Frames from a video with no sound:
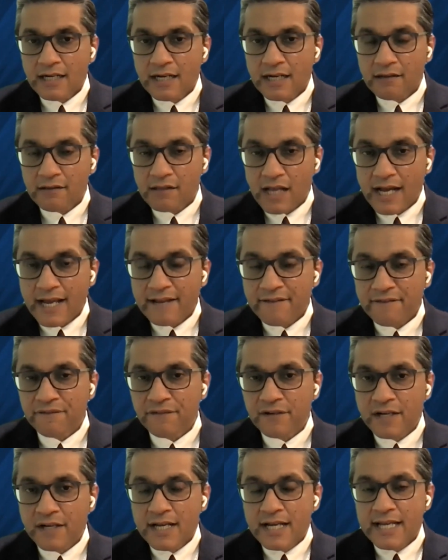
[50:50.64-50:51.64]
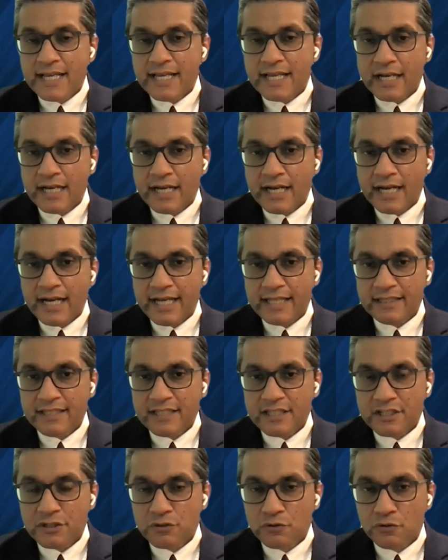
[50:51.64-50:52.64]
live and
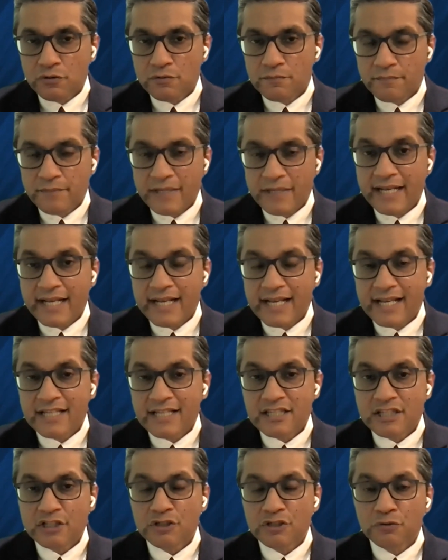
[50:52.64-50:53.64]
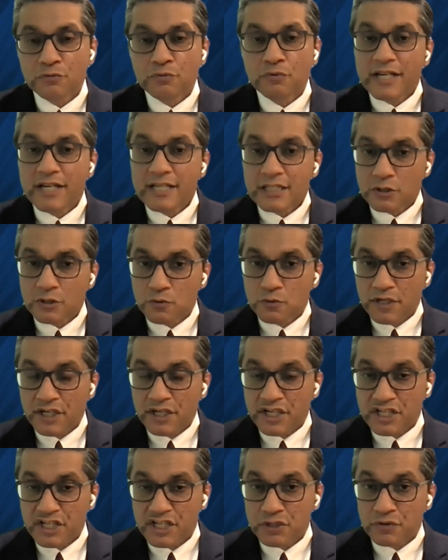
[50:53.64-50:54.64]
this Zoom meeting, is to raise
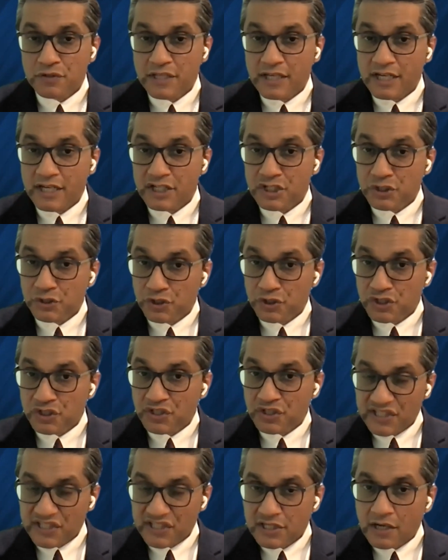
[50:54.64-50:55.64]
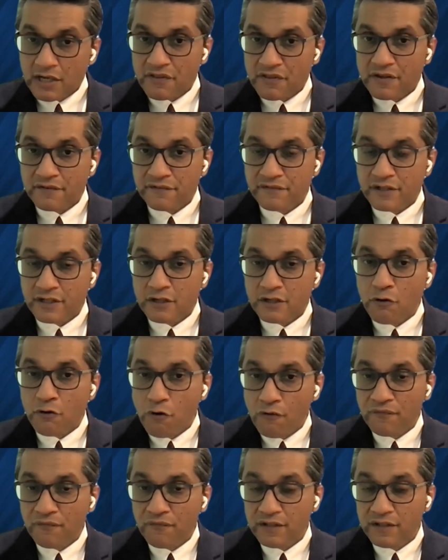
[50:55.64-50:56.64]
awareness so that a surgeon in South Africa,
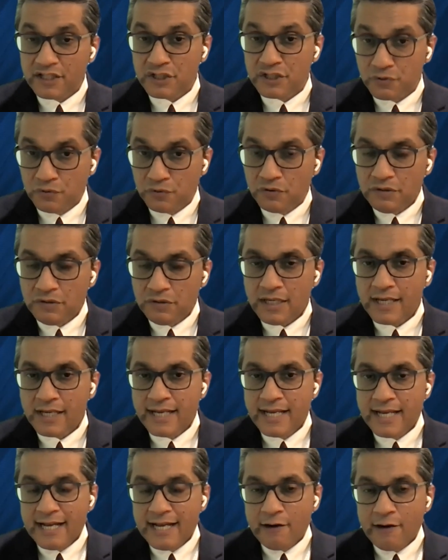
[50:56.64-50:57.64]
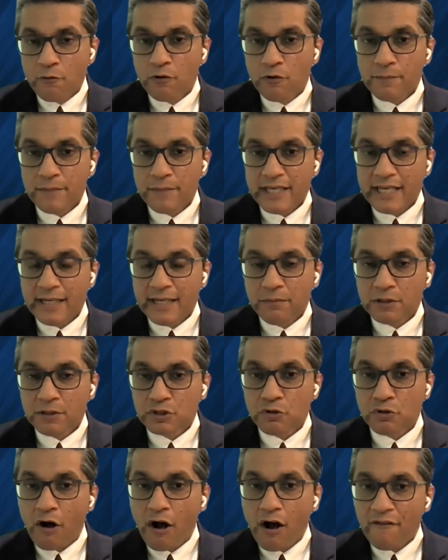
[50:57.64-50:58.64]
hopefully soon, will be able
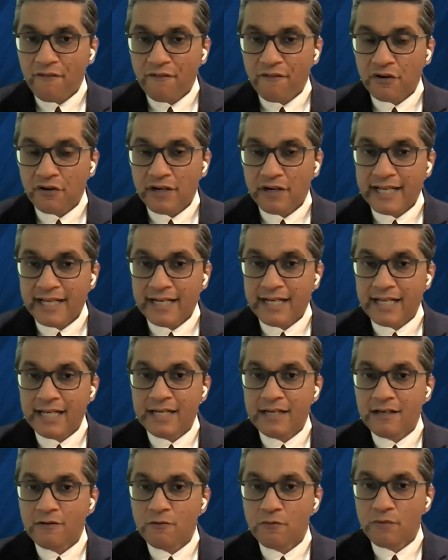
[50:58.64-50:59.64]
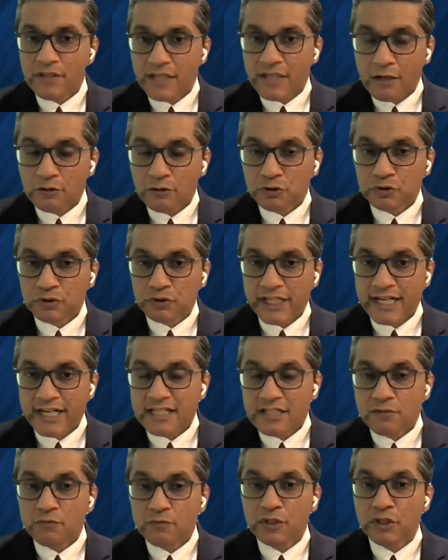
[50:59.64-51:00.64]
to offer it in without
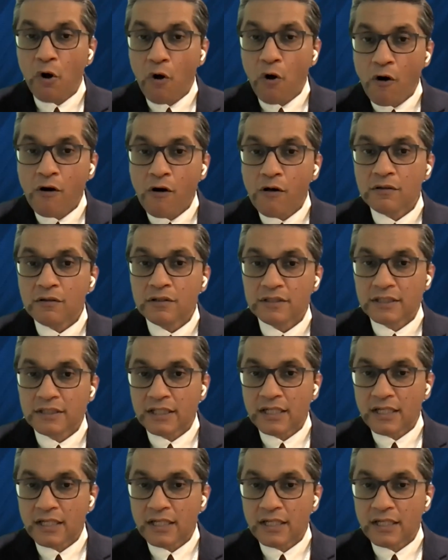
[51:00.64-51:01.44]
drains, with all